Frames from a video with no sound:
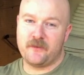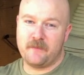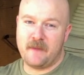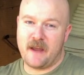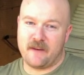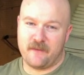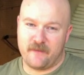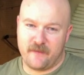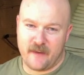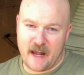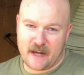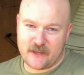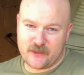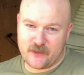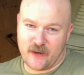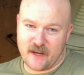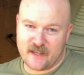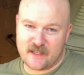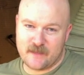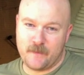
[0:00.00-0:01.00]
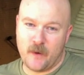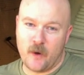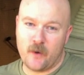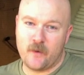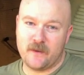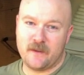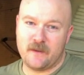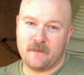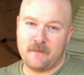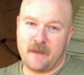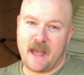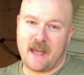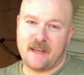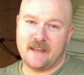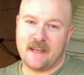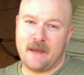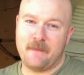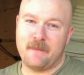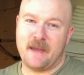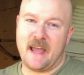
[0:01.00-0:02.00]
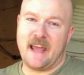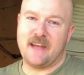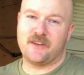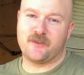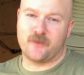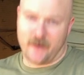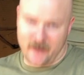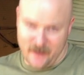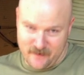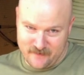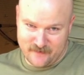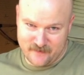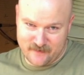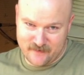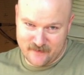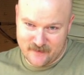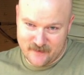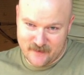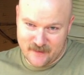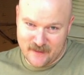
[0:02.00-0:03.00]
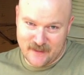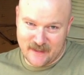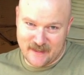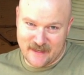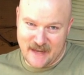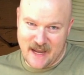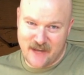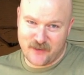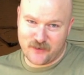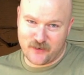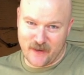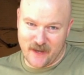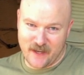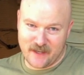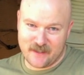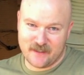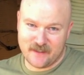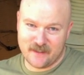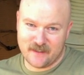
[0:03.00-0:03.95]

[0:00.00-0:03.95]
the manufacturer. I spoke with a man named Adrian. Adrian